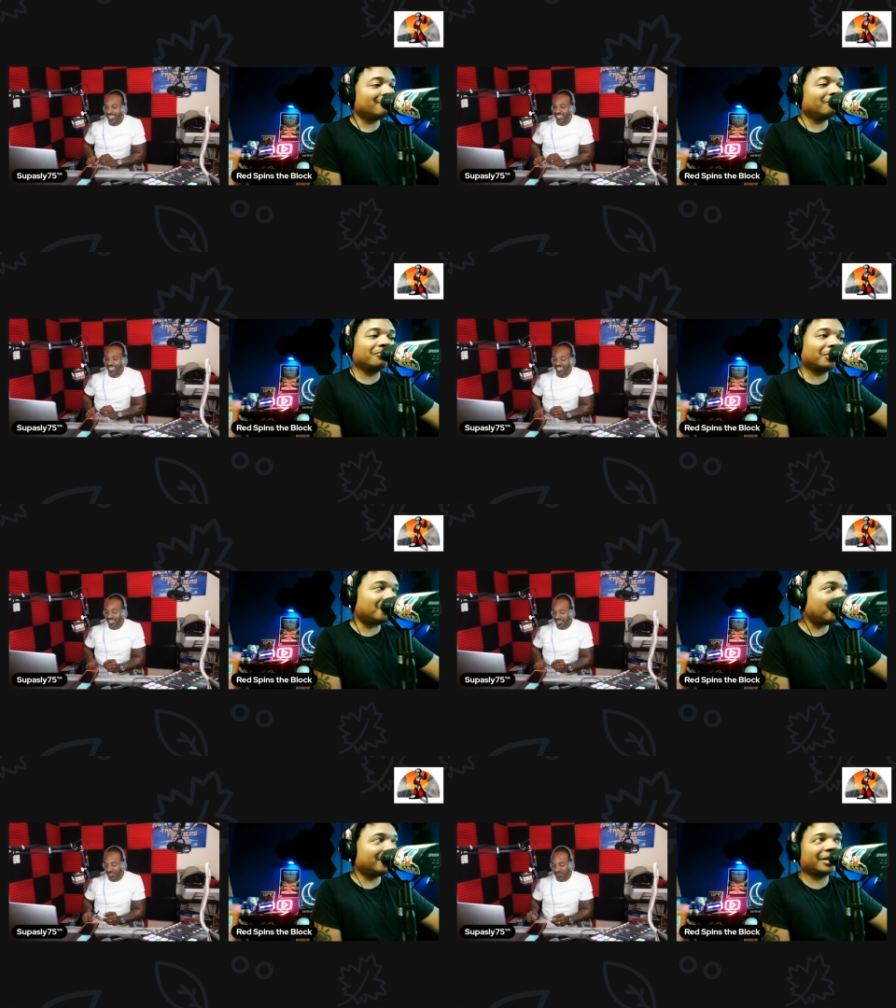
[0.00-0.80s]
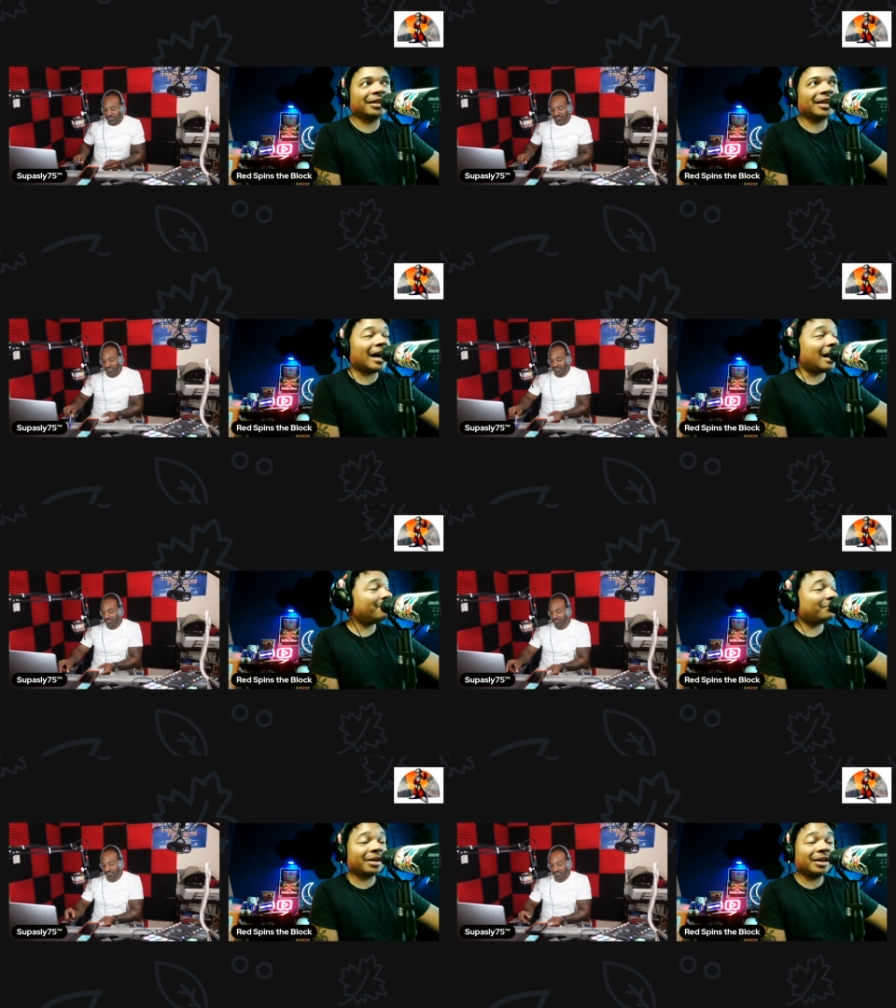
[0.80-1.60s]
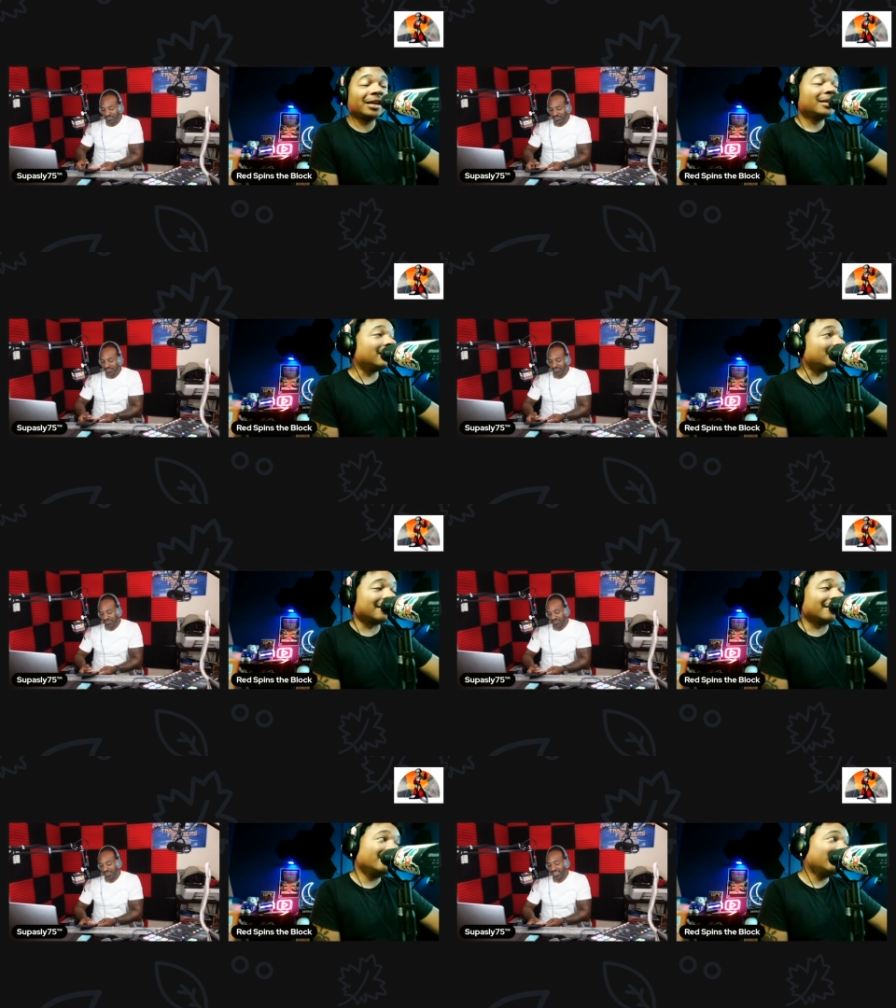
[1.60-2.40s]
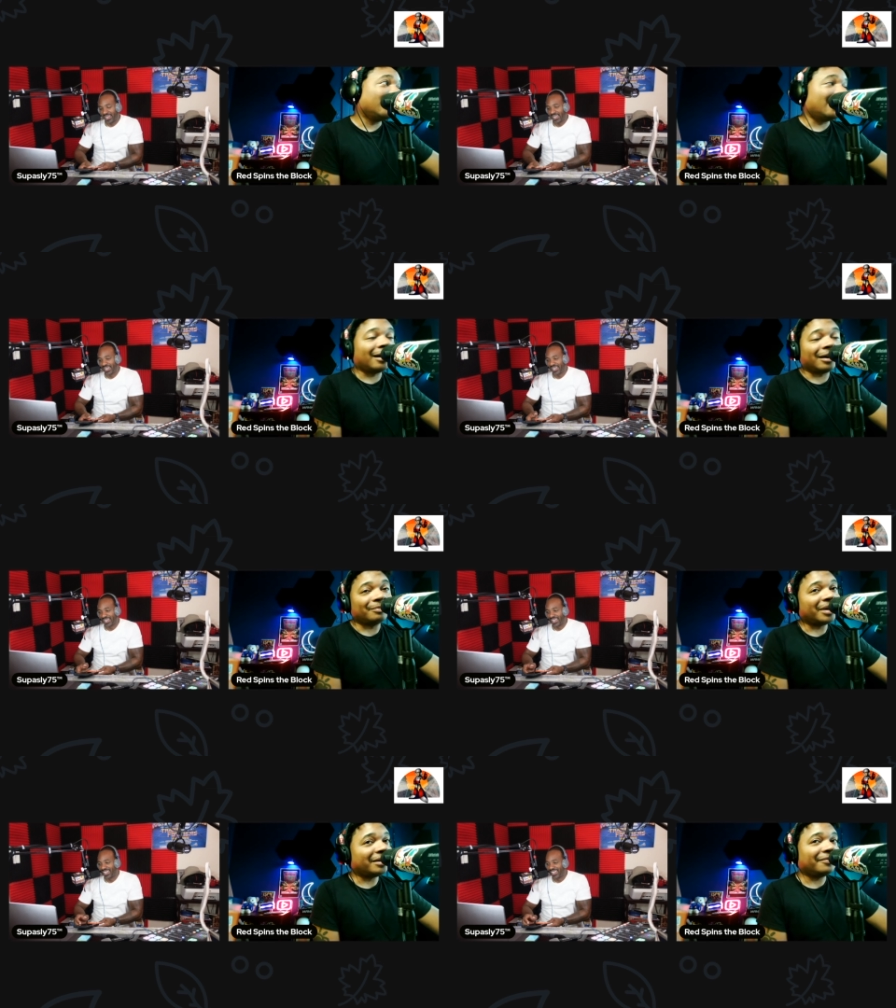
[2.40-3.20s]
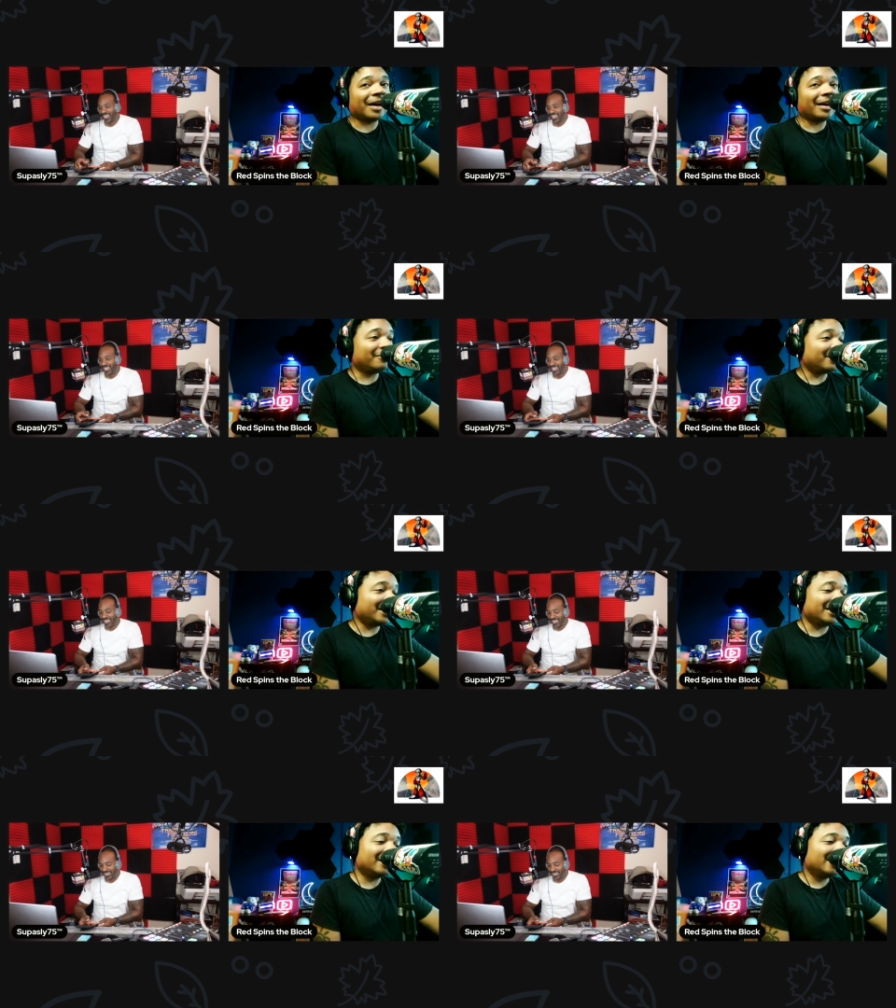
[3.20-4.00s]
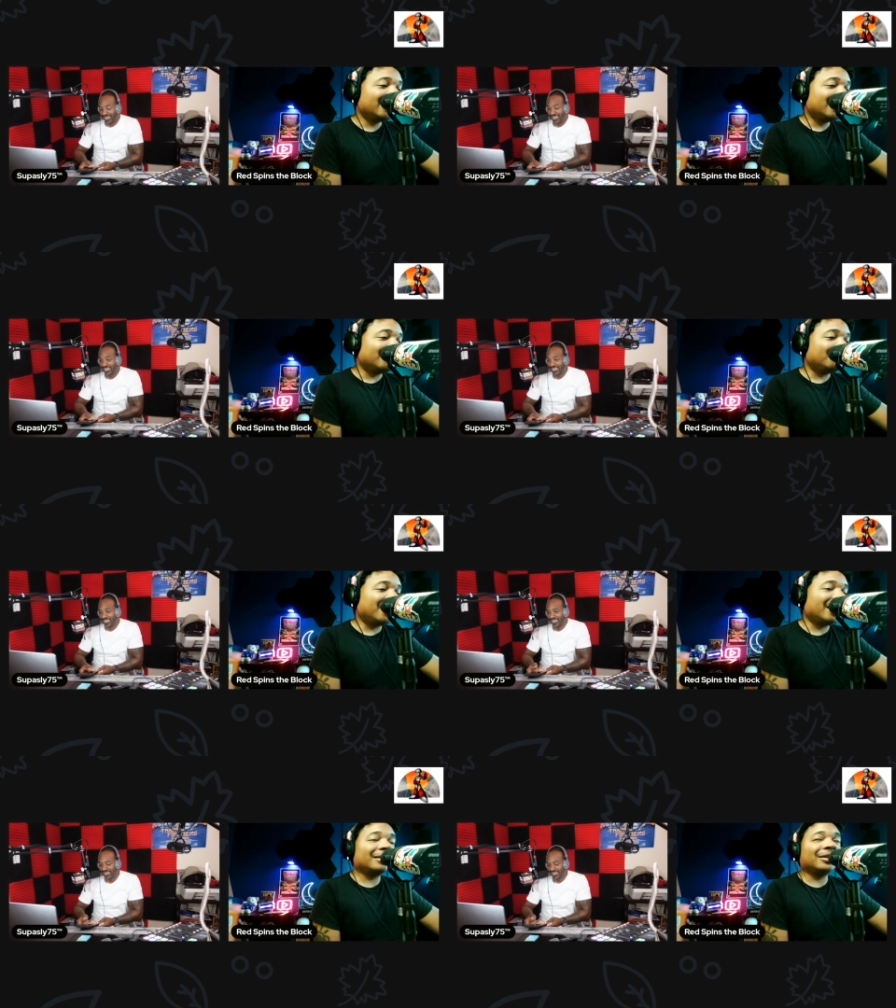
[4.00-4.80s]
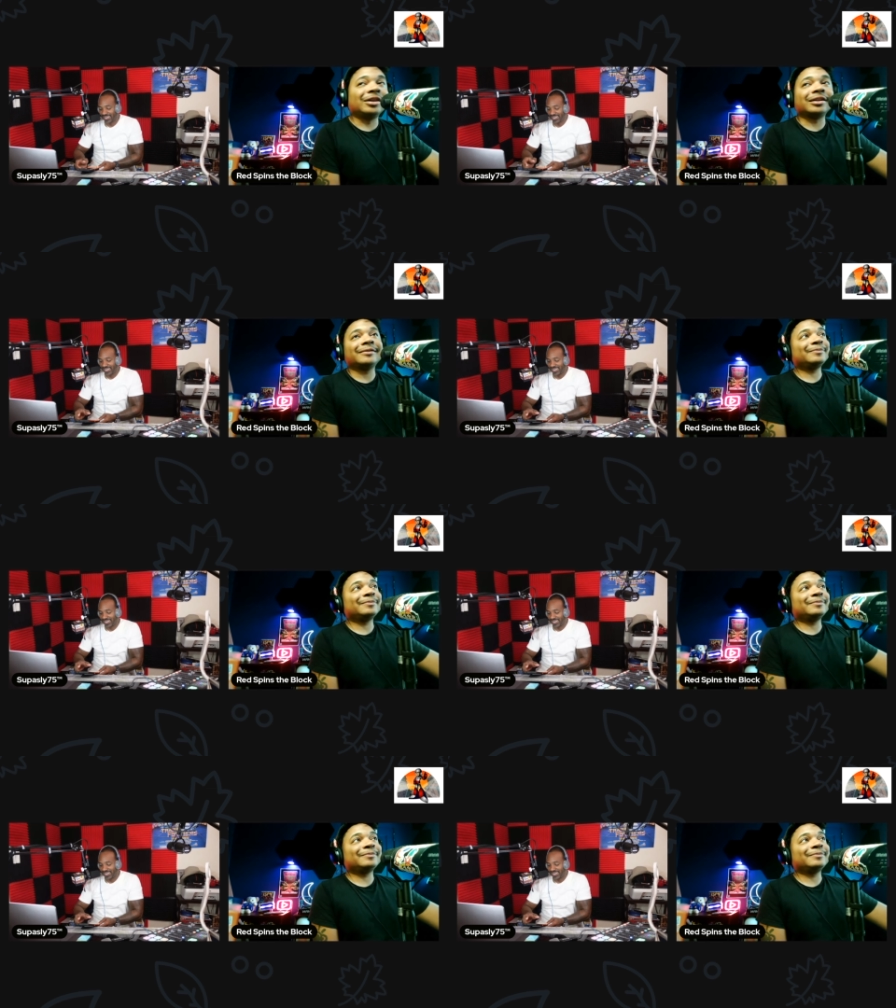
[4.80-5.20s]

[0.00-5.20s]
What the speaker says: record their life. I'm pretty. Listen, oh man, if I ever did, man, look,